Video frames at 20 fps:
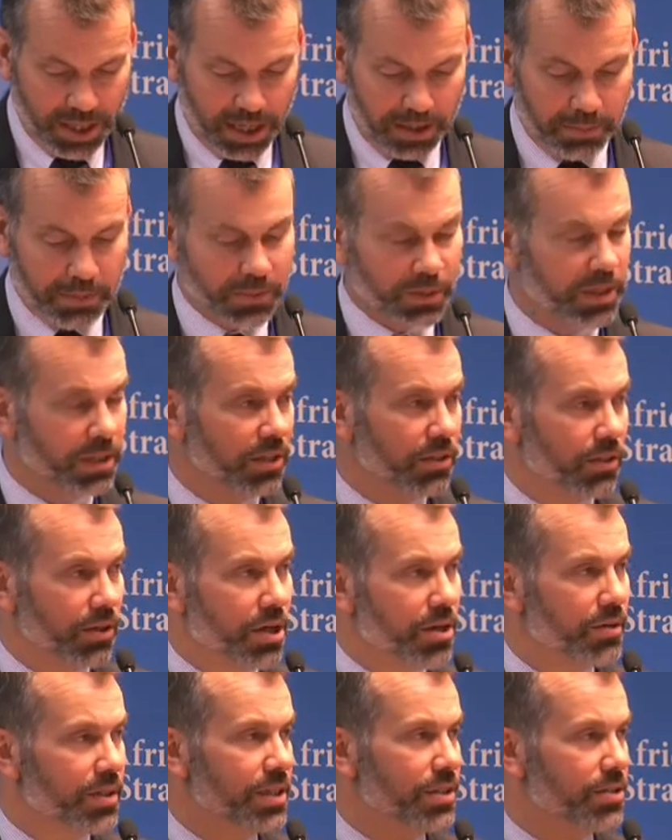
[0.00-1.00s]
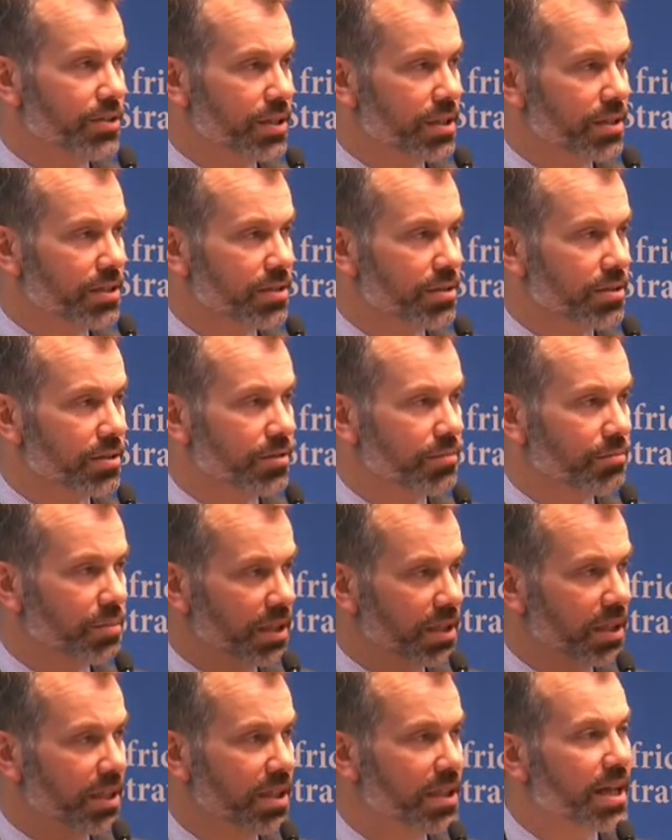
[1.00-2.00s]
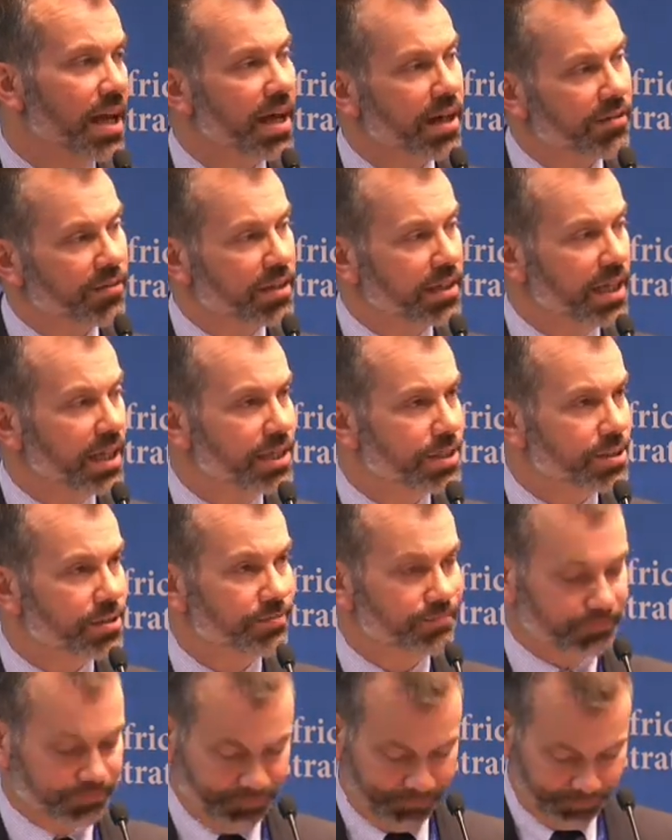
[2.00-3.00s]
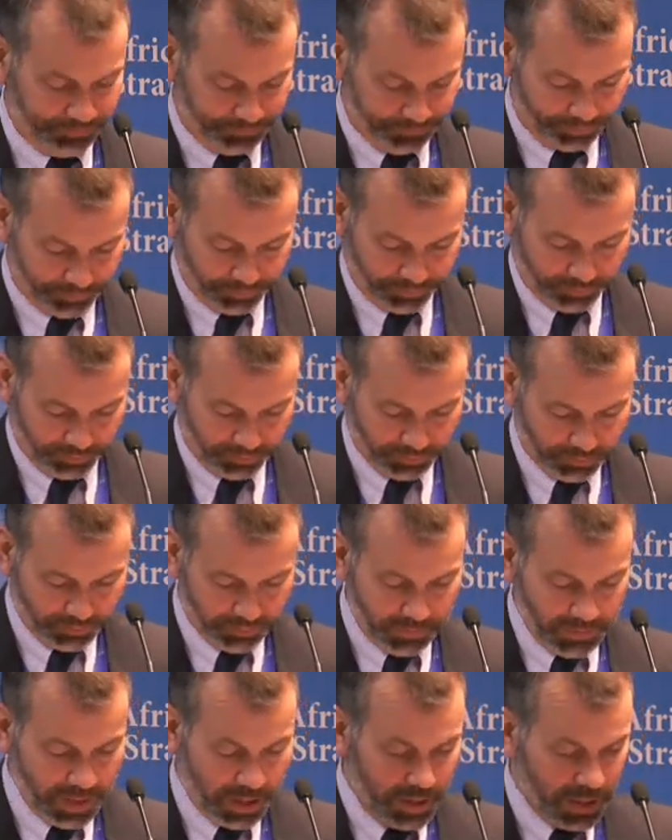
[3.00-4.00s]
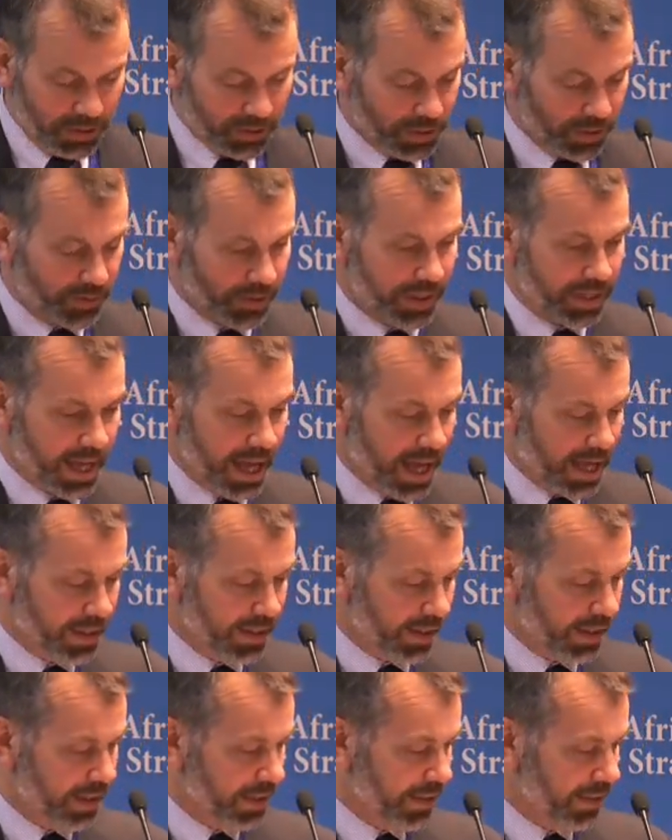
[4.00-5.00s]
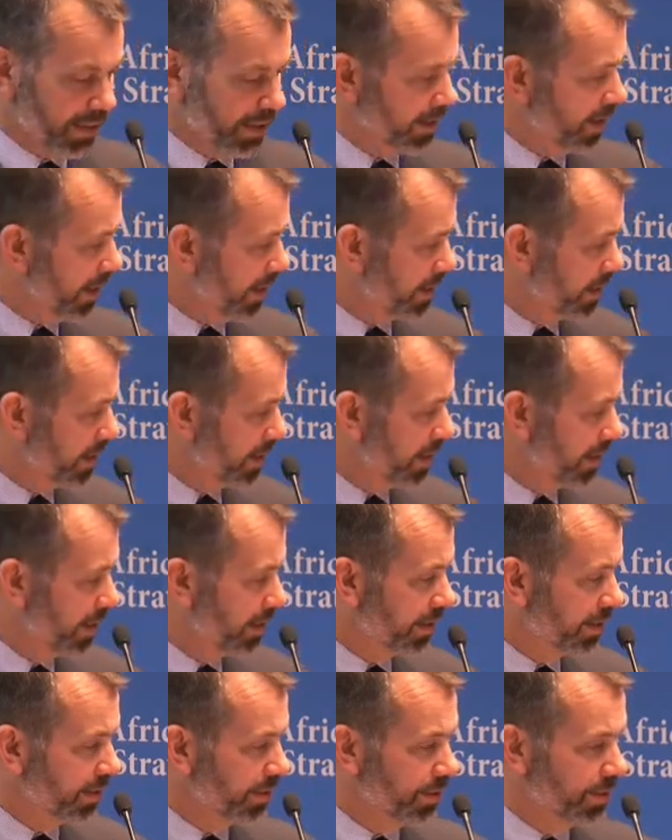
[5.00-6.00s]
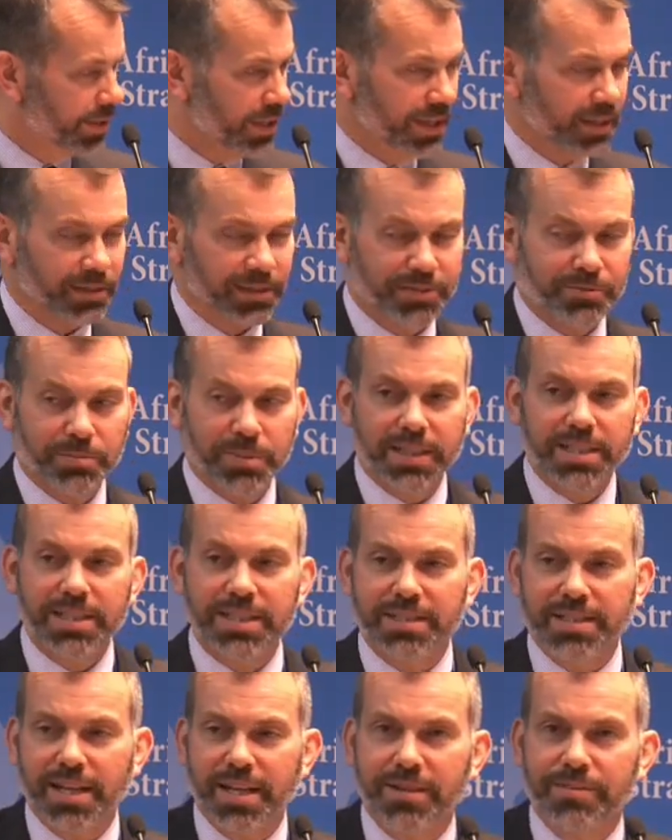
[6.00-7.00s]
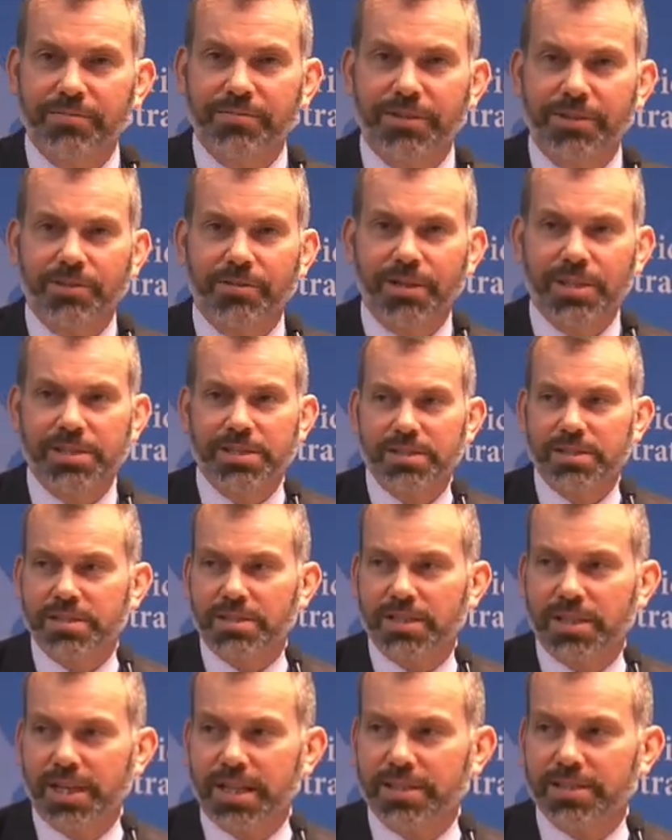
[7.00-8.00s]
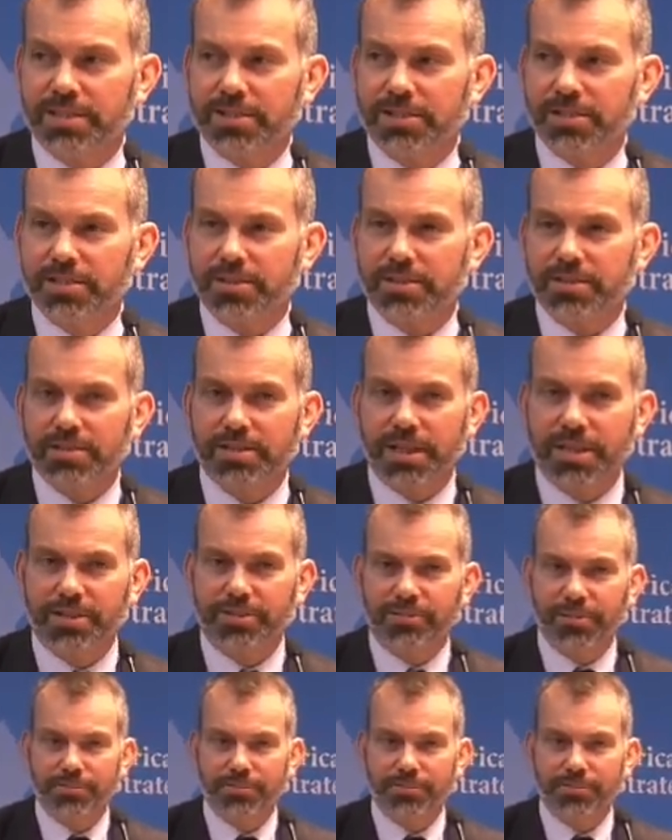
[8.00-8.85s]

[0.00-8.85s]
and putting your own interests beneath that of the nation. So with that, I think I'd like to conclude and leave plenty of time for questions and answers. Thank you